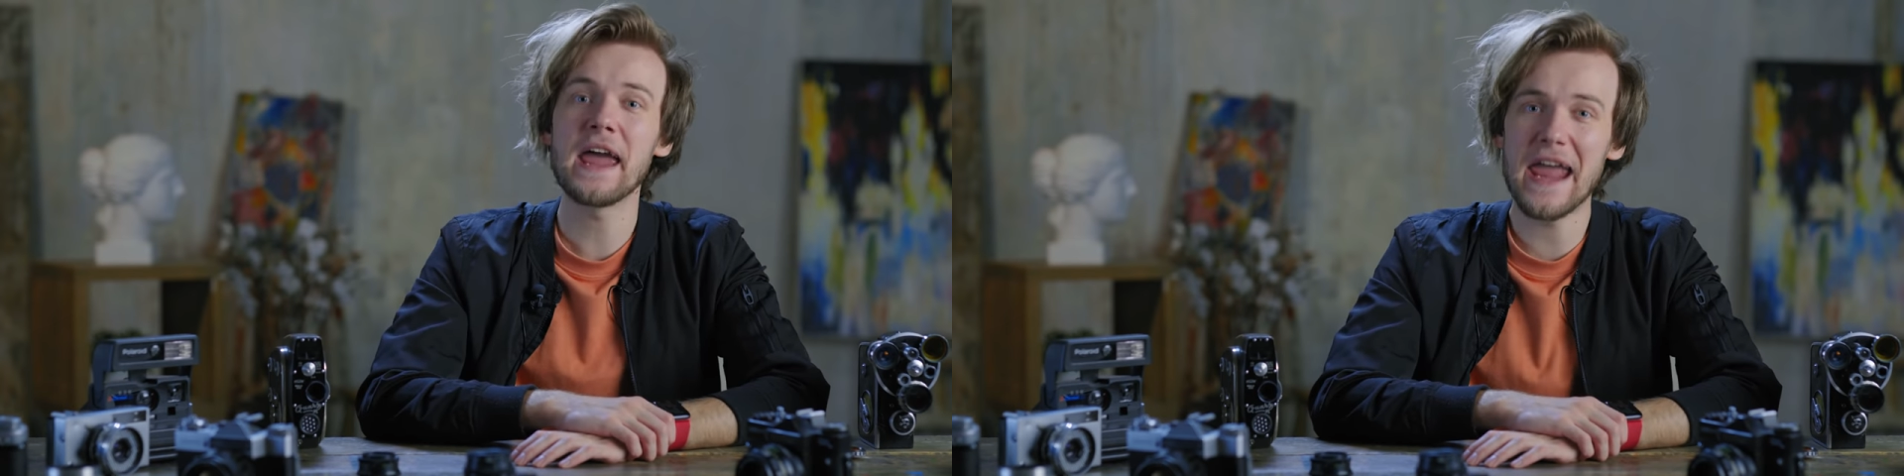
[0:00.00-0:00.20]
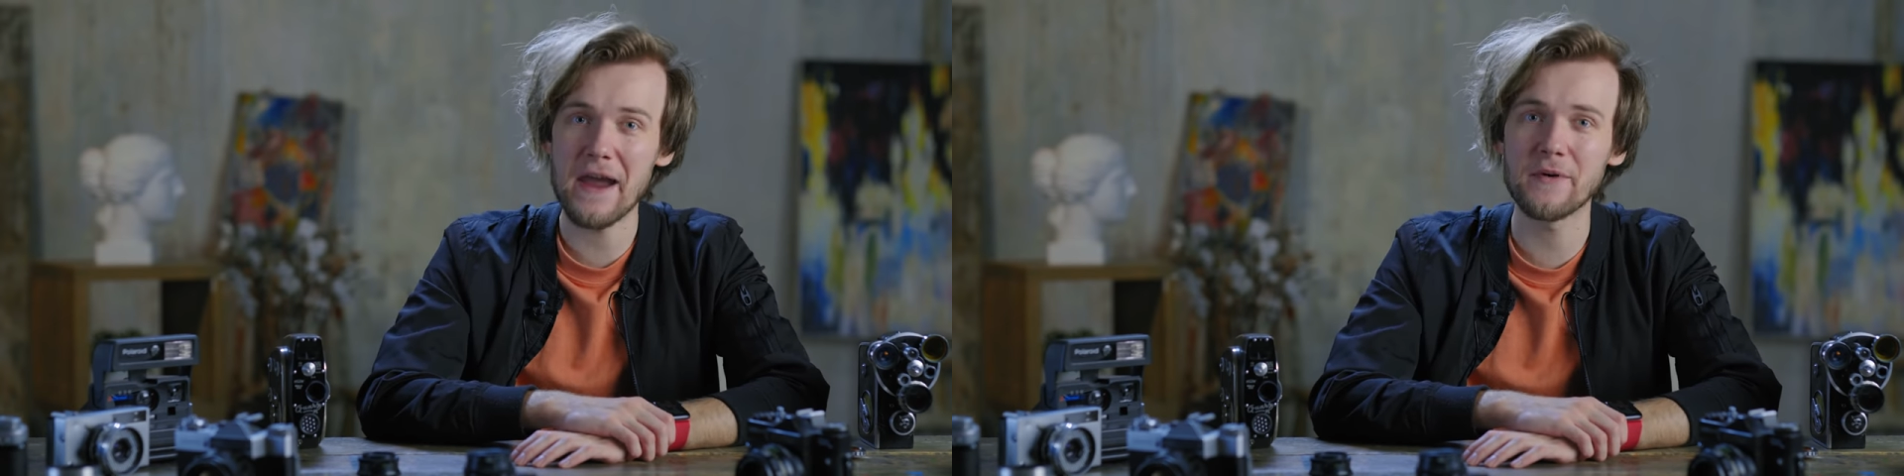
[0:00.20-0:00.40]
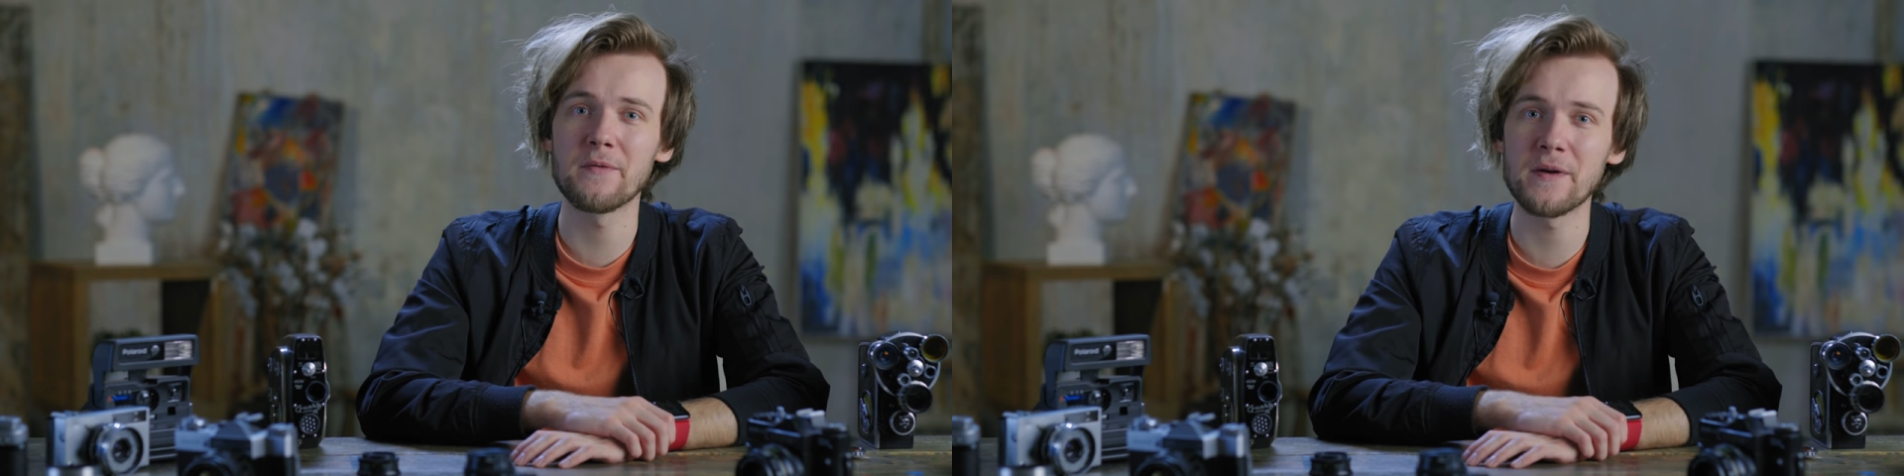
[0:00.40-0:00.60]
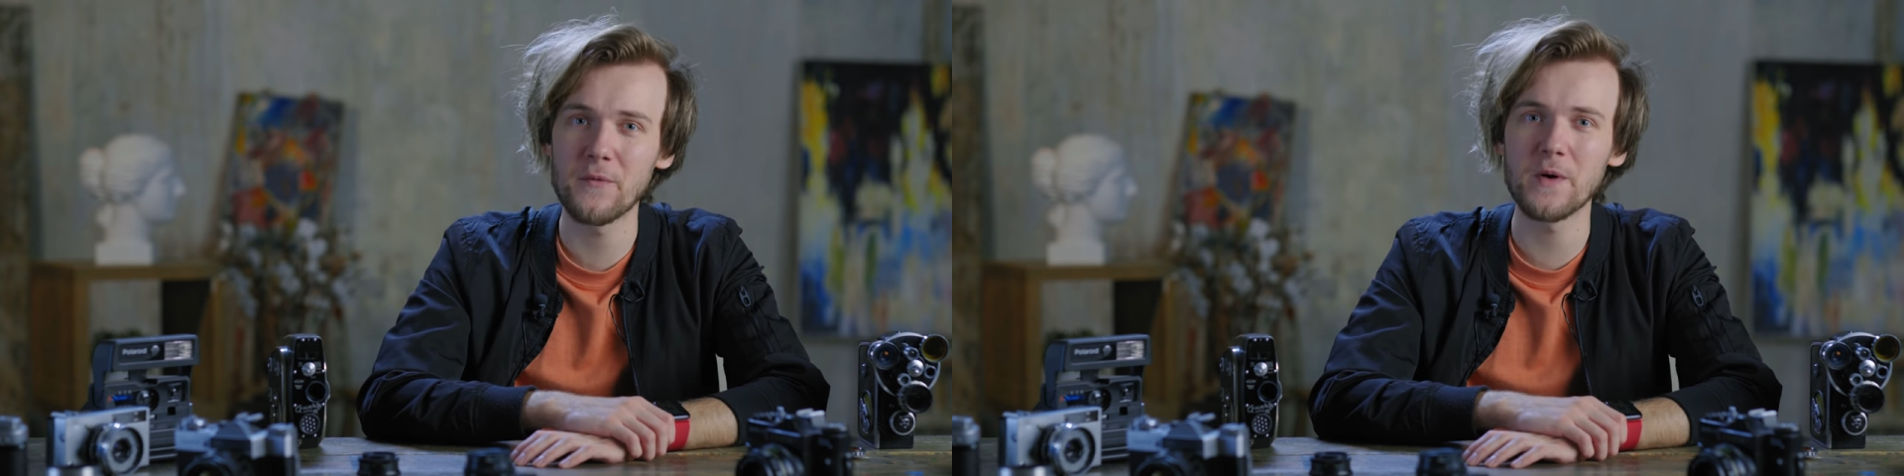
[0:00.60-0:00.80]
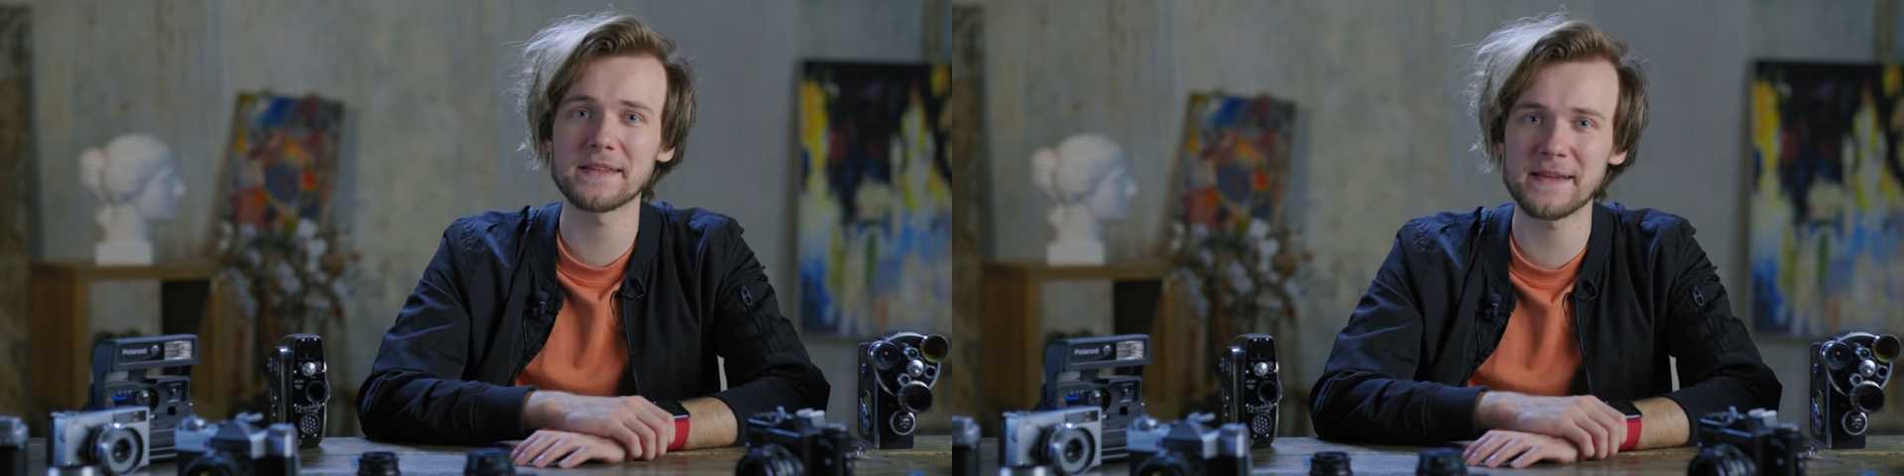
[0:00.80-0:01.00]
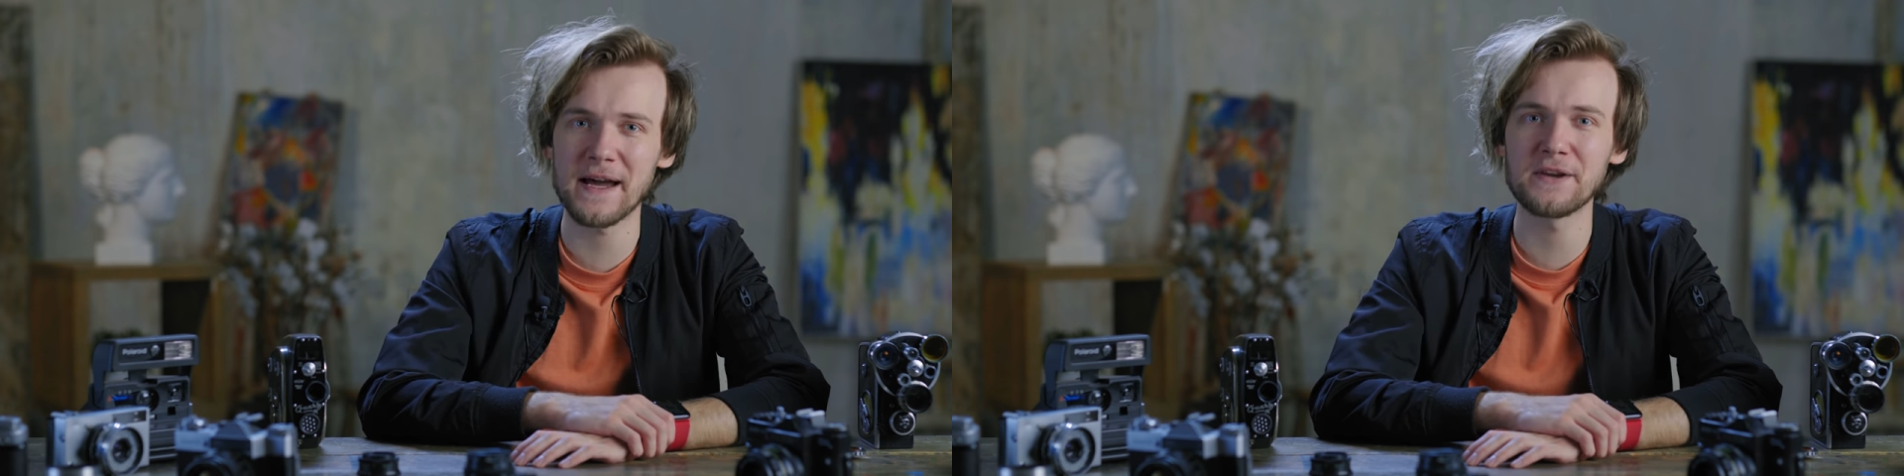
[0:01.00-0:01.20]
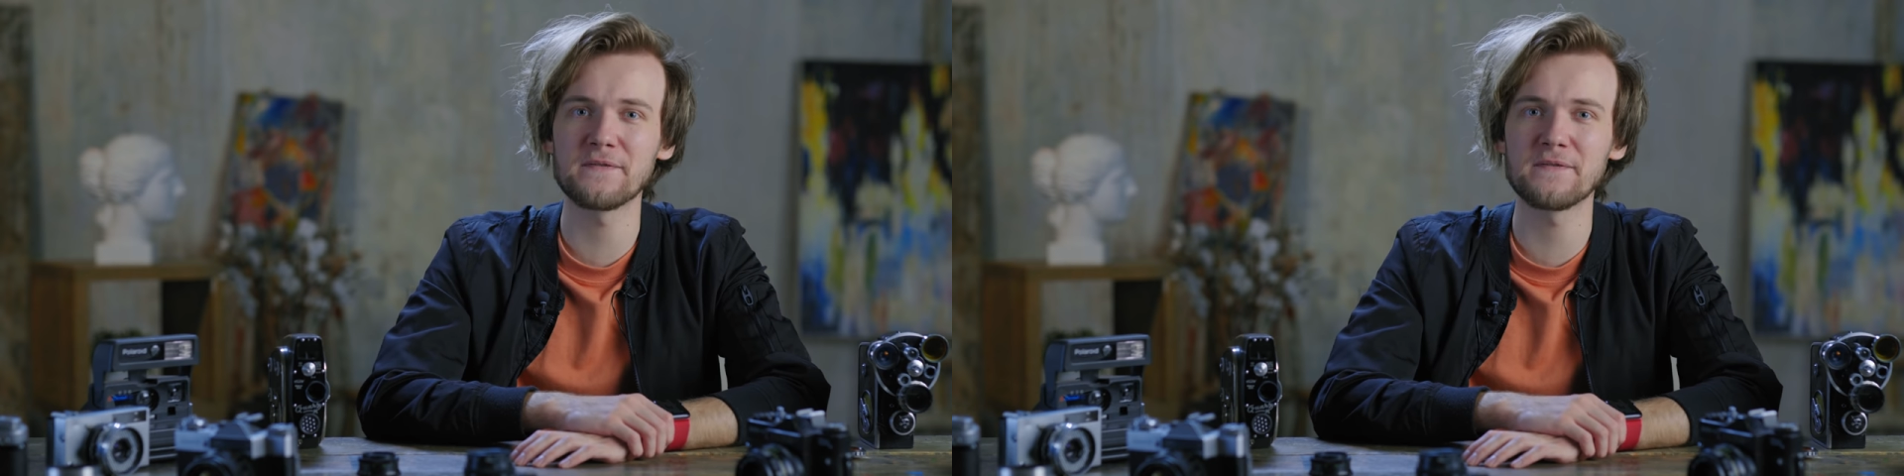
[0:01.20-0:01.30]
Everyone Was Kind